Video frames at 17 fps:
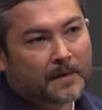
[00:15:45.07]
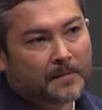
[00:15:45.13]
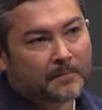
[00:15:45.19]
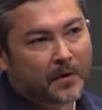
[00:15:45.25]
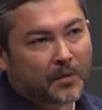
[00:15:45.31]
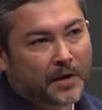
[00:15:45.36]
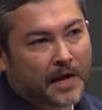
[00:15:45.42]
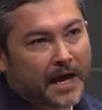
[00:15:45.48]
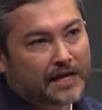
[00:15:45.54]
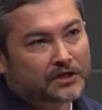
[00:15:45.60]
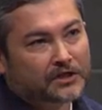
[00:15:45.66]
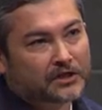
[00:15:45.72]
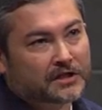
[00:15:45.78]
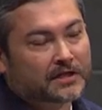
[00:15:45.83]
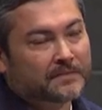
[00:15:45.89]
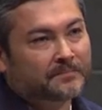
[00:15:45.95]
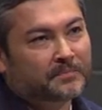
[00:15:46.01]
but we
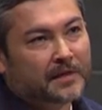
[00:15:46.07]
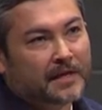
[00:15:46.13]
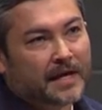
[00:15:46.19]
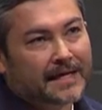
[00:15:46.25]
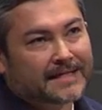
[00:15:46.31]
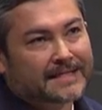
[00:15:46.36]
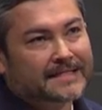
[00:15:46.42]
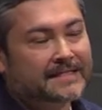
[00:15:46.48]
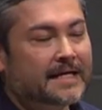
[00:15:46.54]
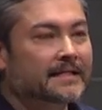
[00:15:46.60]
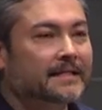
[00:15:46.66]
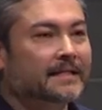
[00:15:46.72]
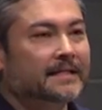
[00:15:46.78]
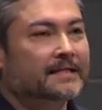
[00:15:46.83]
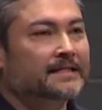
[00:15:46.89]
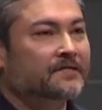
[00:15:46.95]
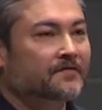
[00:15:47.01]
actually
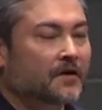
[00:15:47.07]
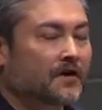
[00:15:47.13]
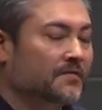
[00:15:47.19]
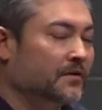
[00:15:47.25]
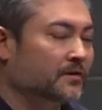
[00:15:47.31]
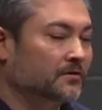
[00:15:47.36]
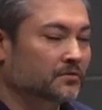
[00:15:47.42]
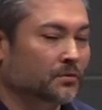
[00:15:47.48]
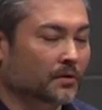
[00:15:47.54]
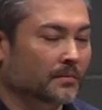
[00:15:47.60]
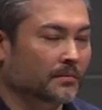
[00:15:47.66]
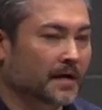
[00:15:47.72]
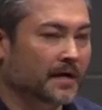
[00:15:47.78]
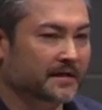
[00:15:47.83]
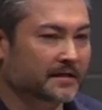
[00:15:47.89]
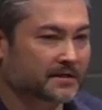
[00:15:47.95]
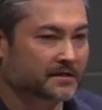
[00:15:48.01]
extended this further, and I'll talk
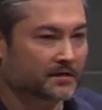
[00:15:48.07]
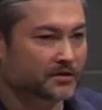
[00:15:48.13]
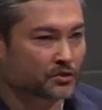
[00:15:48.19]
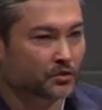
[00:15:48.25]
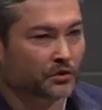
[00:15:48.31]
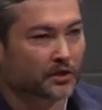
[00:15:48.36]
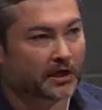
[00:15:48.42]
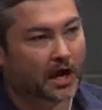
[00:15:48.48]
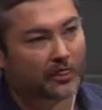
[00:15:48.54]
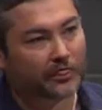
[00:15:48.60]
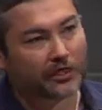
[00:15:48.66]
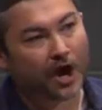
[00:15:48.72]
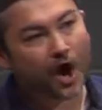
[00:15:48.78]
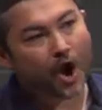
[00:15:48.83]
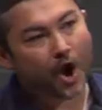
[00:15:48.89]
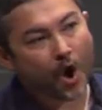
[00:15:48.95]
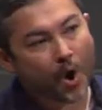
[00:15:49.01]
about this, to the
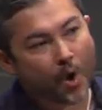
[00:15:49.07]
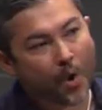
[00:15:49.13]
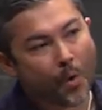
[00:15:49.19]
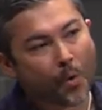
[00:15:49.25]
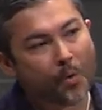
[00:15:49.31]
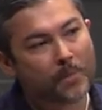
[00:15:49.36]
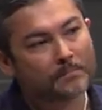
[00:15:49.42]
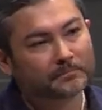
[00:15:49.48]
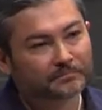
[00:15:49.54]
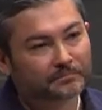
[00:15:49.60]
whole